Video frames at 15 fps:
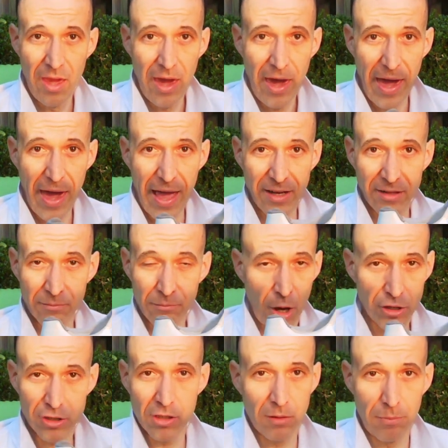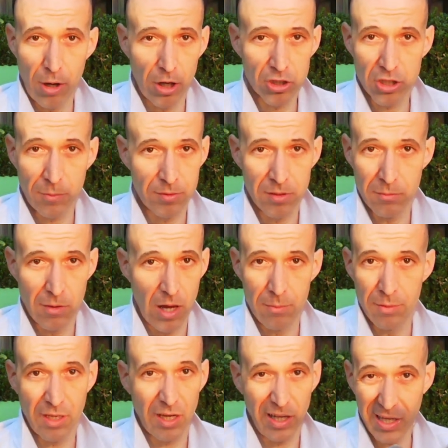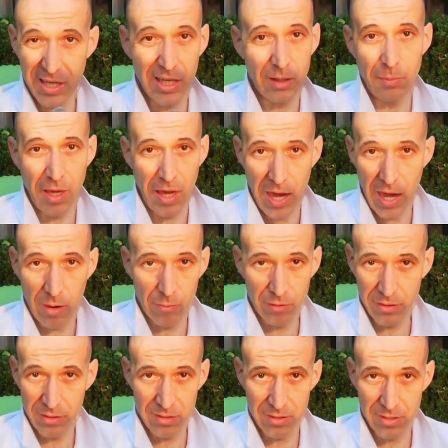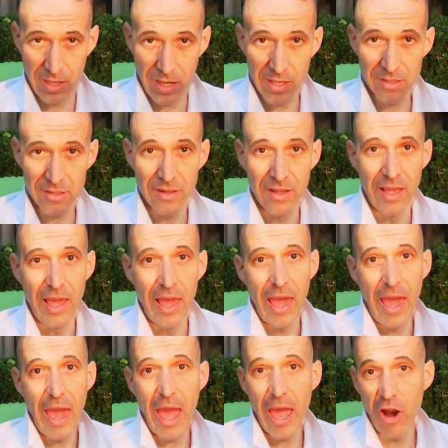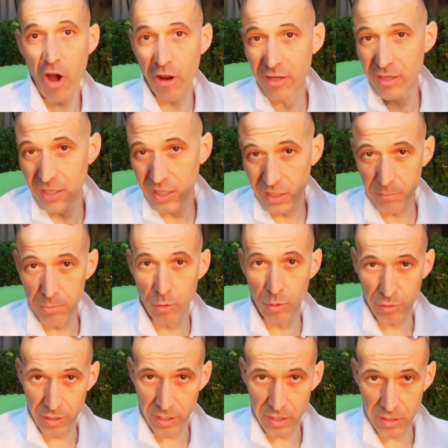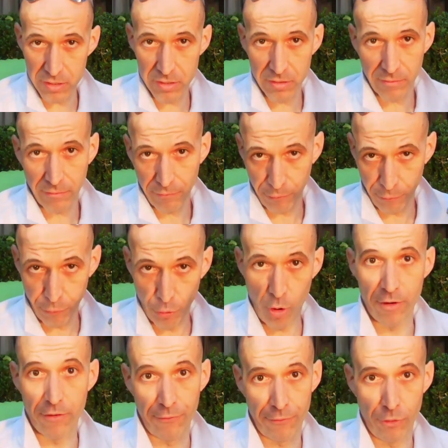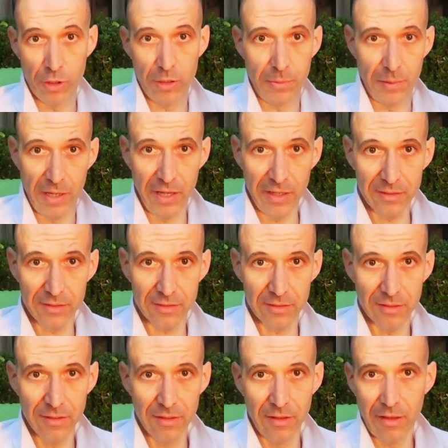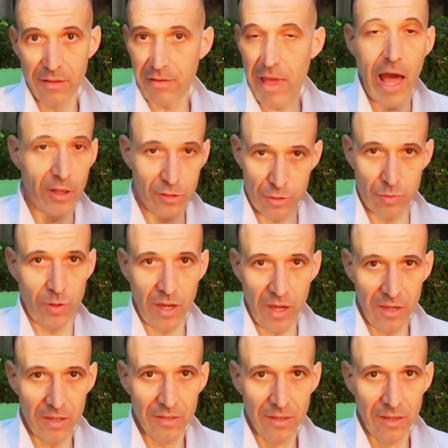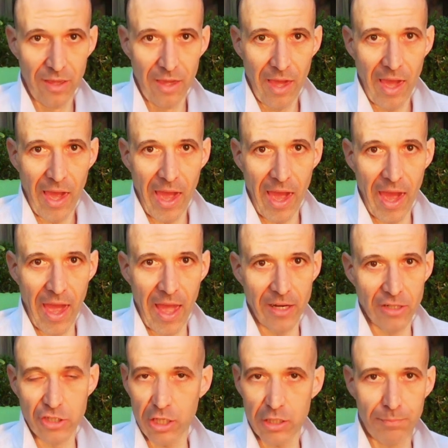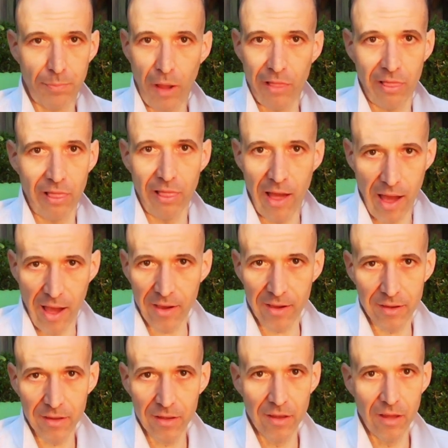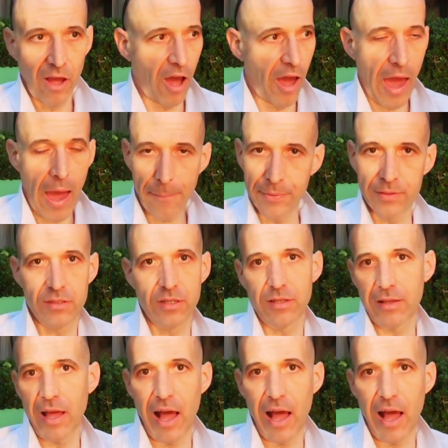and most of the bike shops in Melbourne are going to kick me out one of these days. And I nearly bought these for $440 elsewhere, and just by luck, I happened to